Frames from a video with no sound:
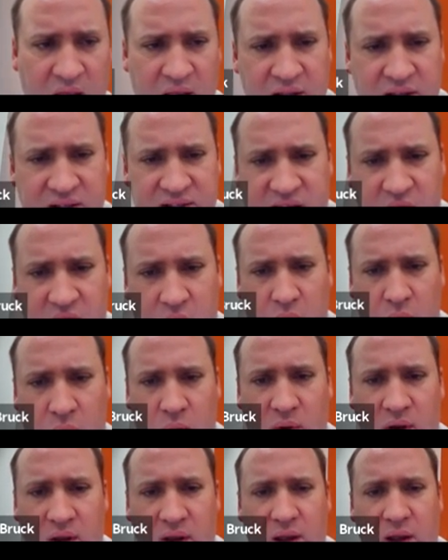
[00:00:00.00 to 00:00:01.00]

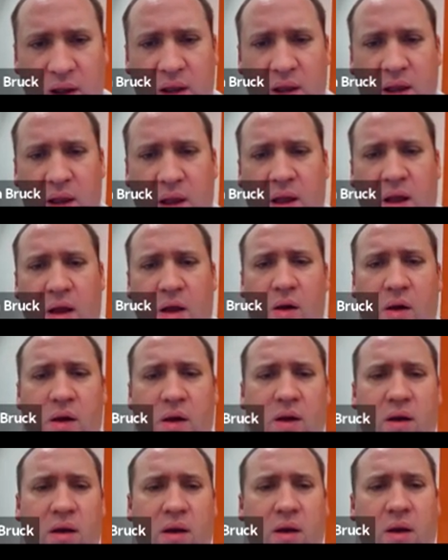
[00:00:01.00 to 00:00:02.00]
So
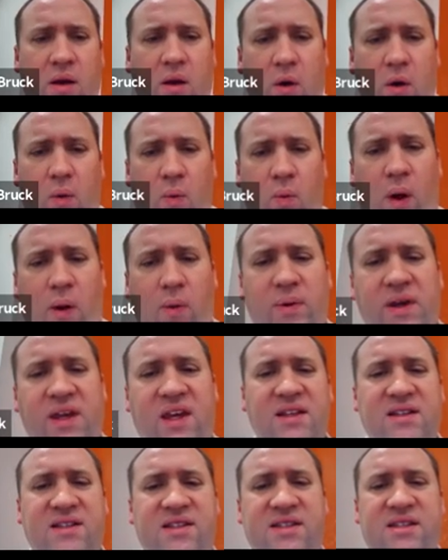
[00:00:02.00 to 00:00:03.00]
what we
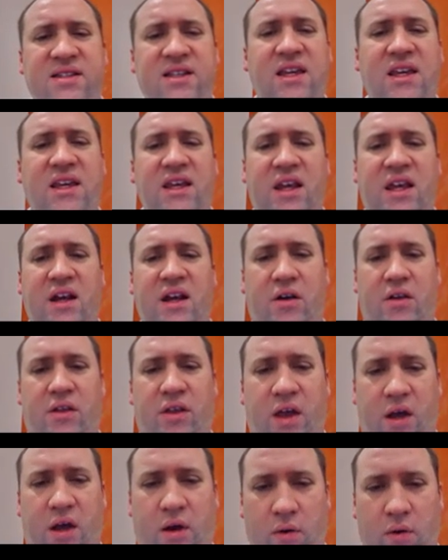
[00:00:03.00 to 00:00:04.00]
can see here,
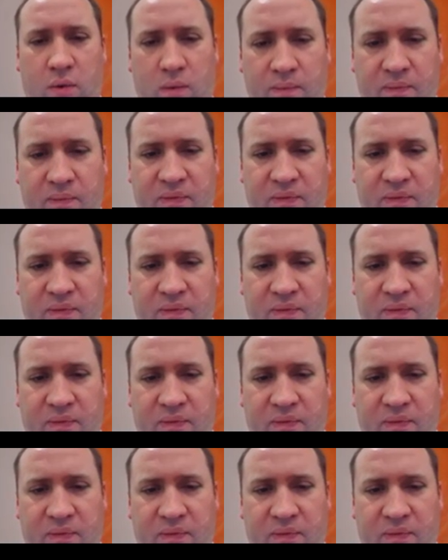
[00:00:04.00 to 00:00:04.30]
though,